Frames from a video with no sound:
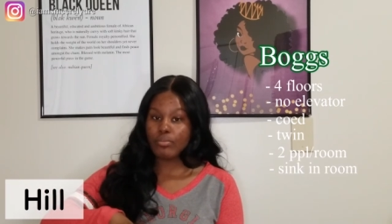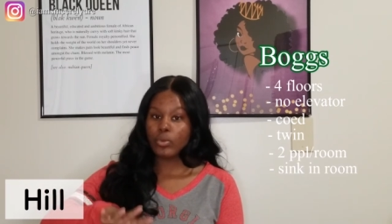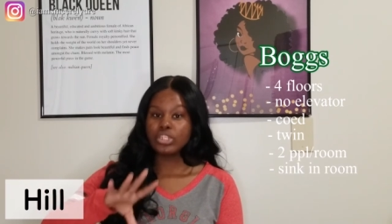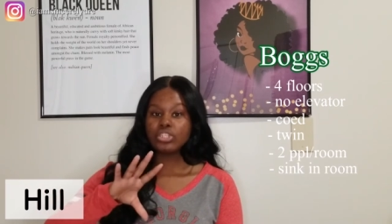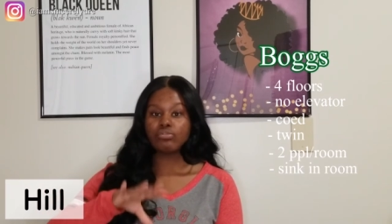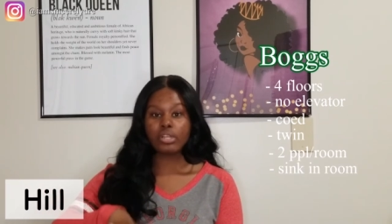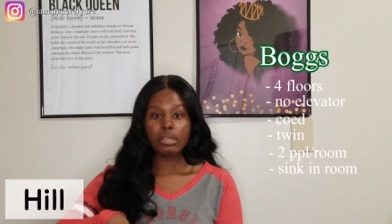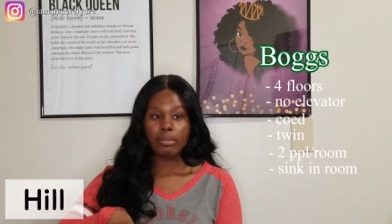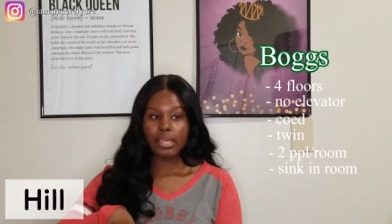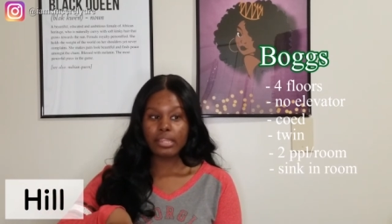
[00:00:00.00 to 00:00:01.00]
which is a
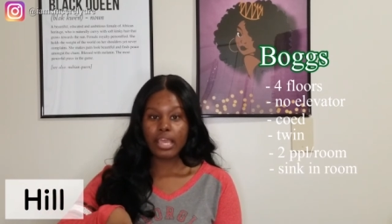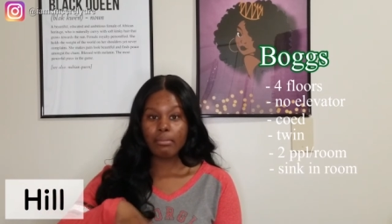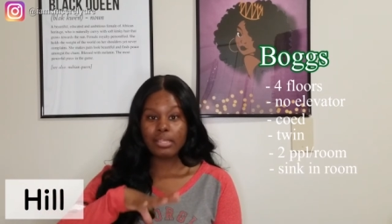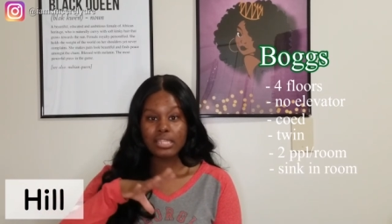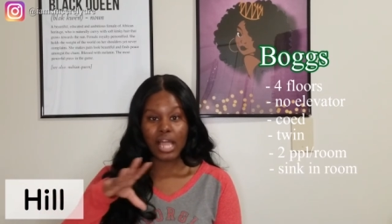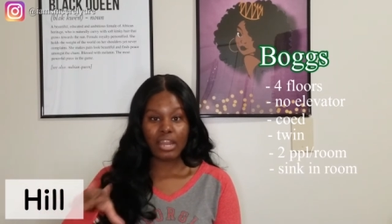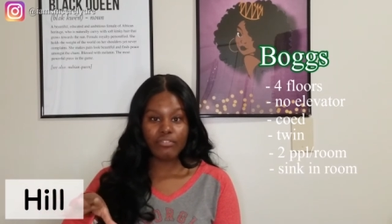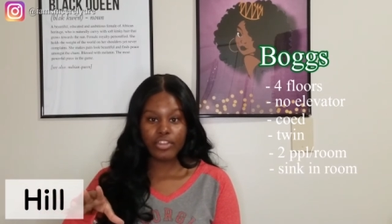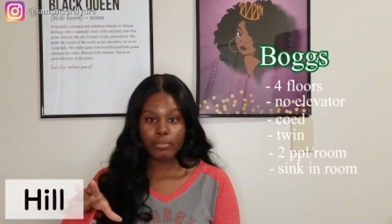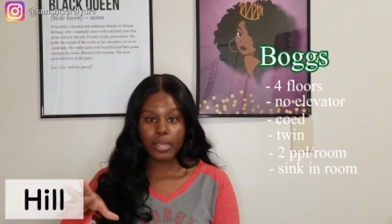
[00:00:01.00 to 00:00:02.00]
really big thing because a lot of
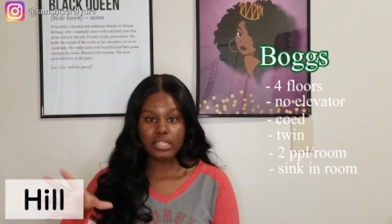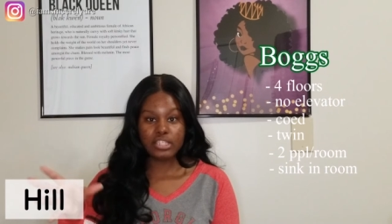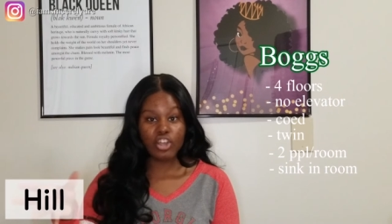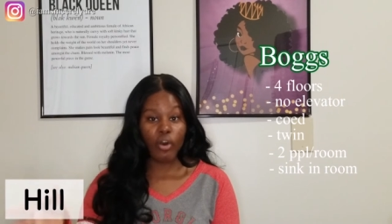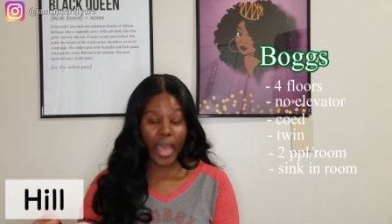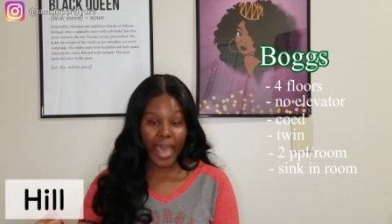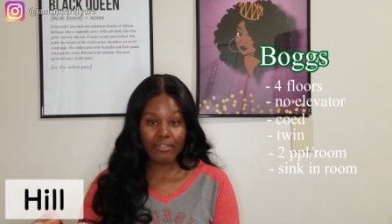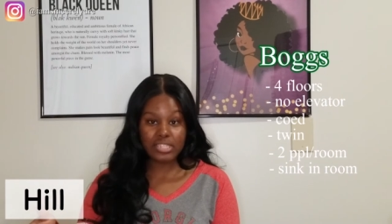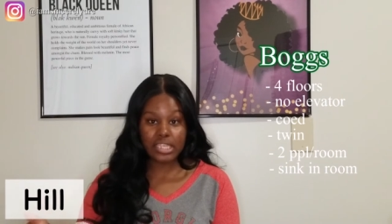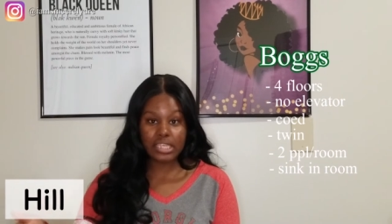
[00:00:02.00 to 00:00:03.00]
other places don't
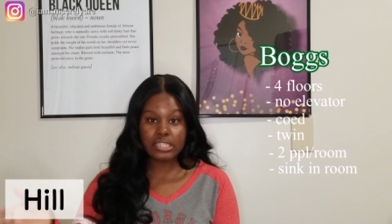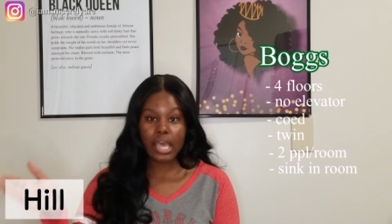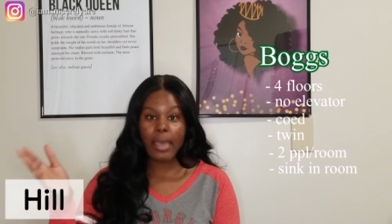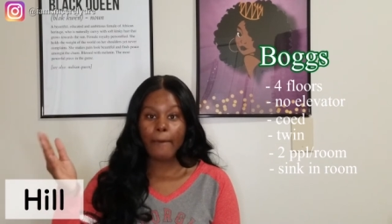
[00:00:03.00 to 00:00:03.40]
have sinks.